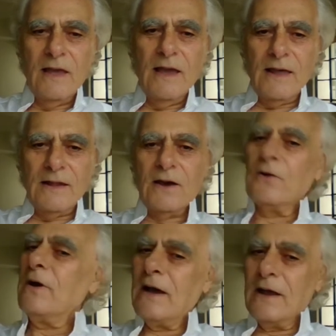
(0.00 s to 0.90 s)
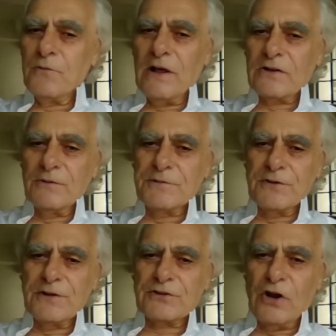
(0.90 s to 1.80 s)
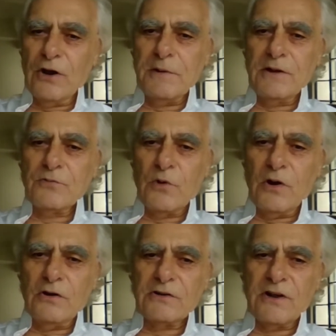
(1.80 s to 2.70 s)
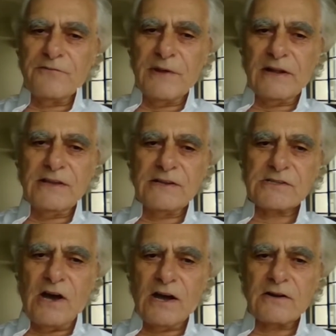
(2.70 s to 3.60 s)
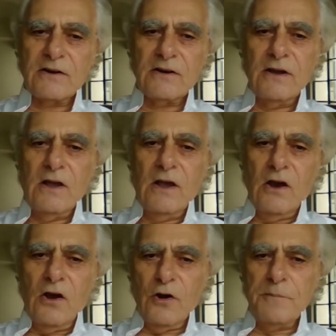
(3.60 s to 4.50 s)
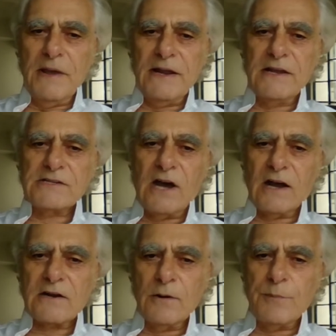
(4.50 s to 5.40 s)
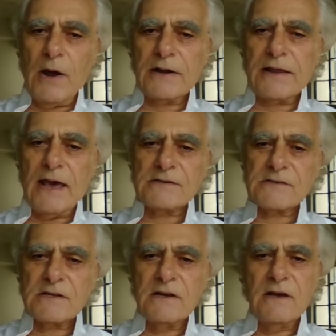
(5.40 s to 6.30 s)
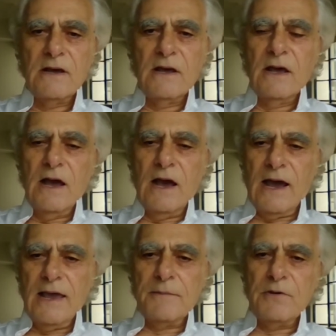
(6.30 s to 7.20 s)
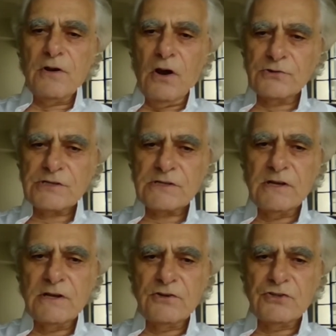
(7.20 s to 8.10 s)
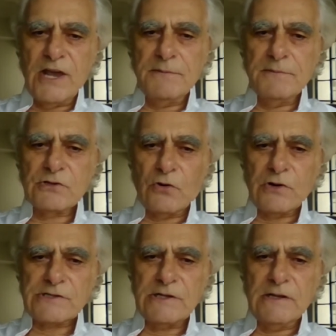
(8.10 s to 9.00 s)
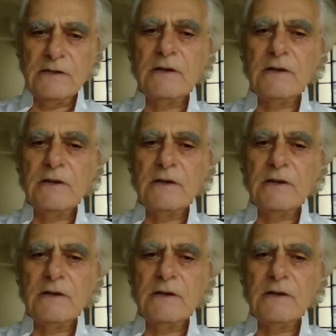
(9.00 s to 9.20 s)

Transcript: Hello, and welcome to the turbulent world of Middle East soccer, or Mideast Soccer podcast. I am your host, James Dorsey.